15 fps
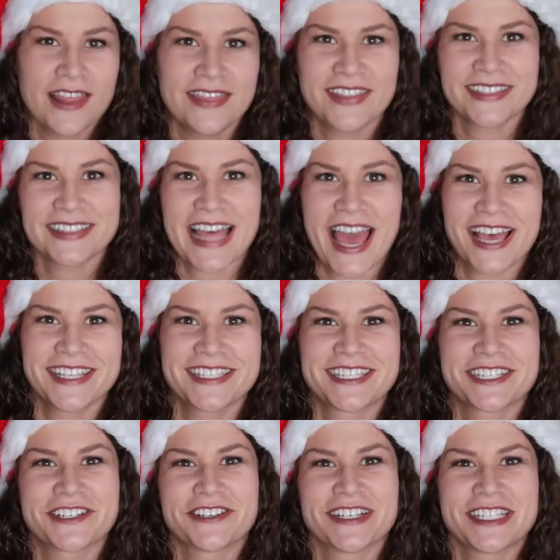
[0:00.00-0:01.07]
The
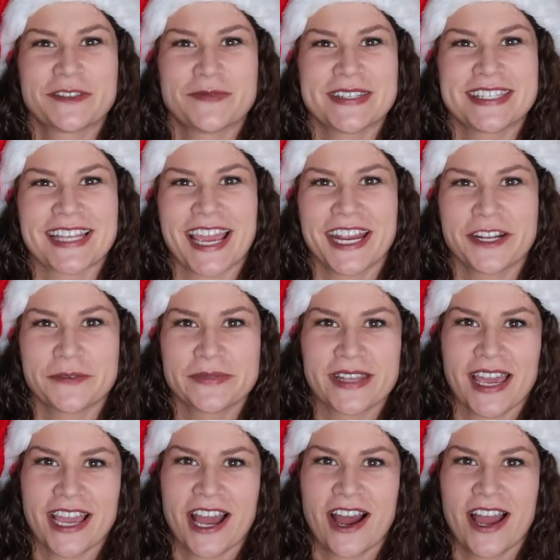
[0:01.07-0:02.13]
last Christmas items
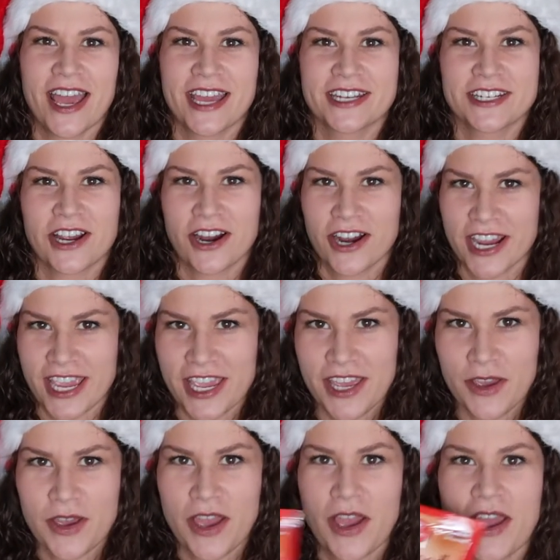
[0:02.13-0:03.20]
I got at
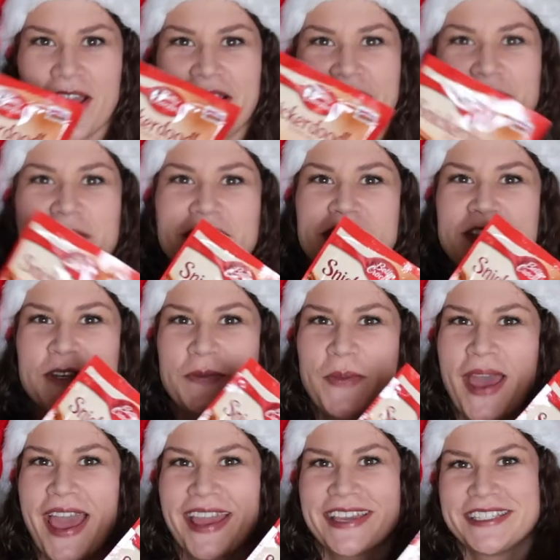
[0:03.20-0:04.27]
Target were 2
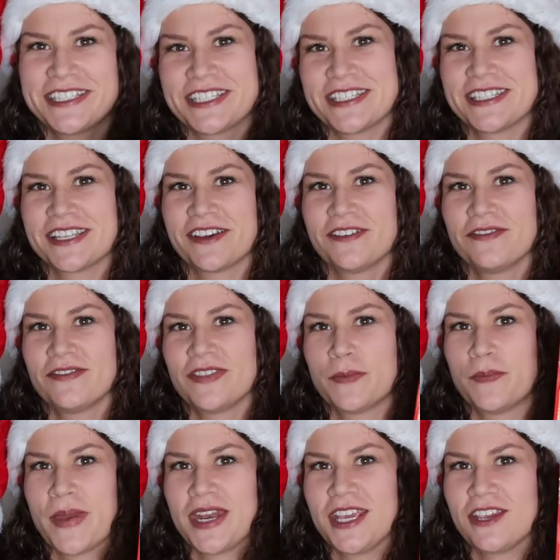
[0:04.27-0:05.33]
packages of the
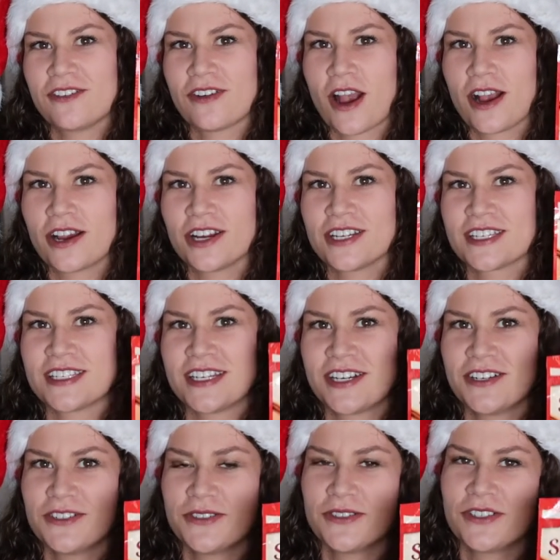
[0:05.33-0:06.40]
Betty Crocker
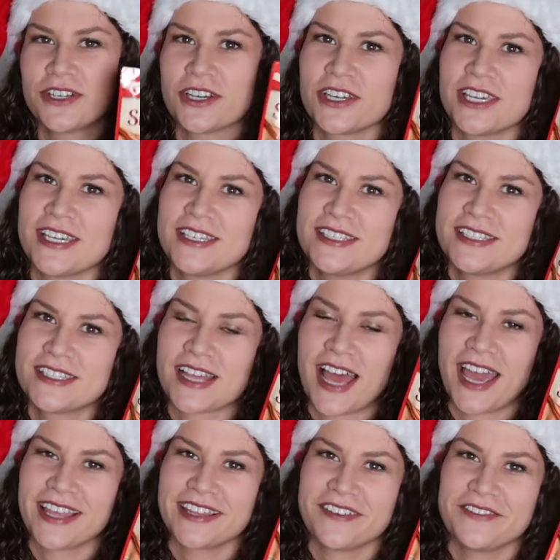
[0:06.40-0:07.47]
snickerdoodle cookies.
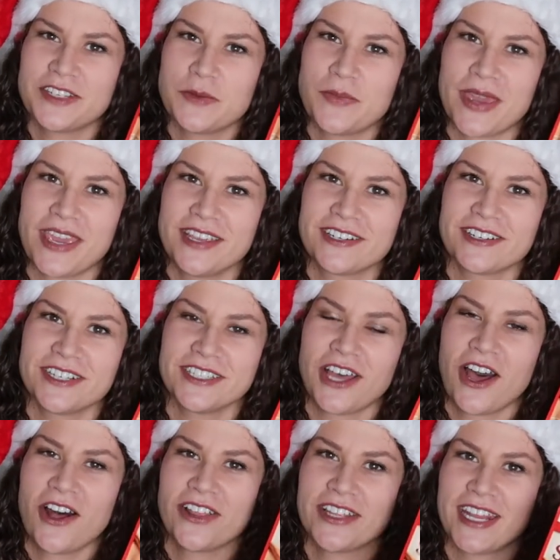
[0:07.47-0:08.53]
I love to bake during
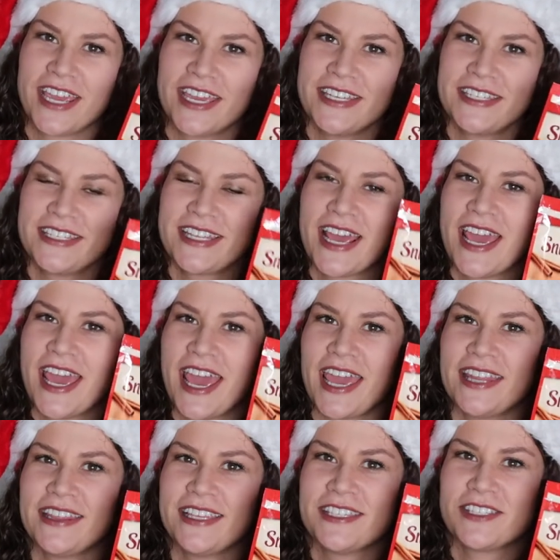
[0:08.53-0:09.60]
the holidays,
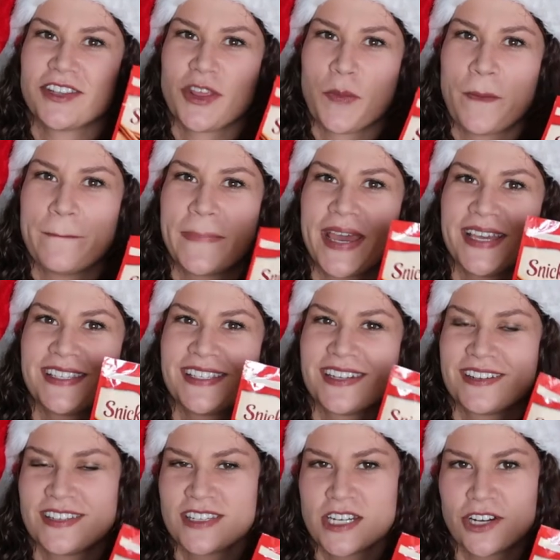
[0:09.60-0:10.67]
and these are the best
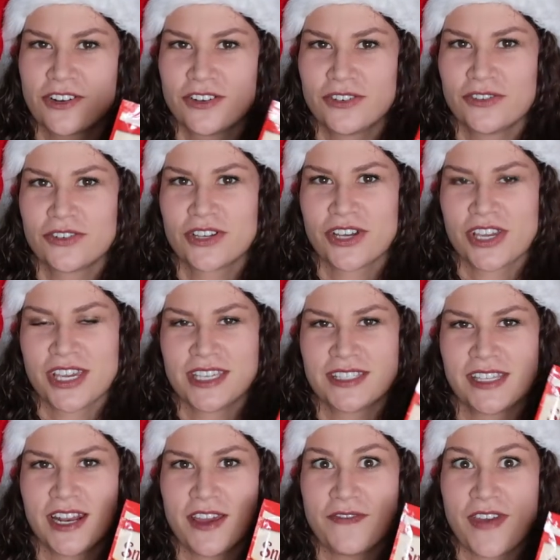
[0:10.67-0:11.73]
snickerdoodle
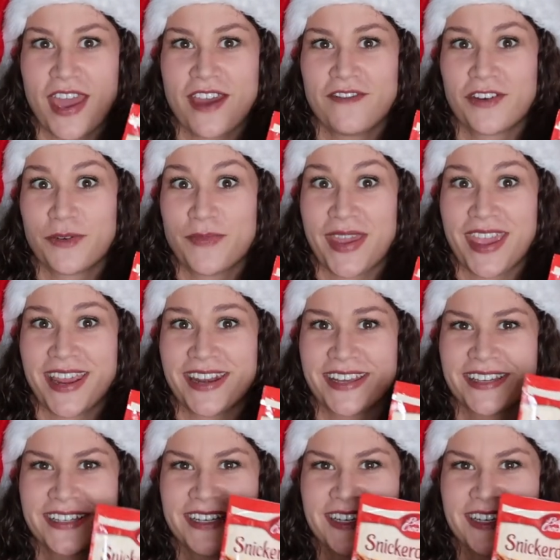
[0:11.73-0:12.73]
cookies that I've ever made.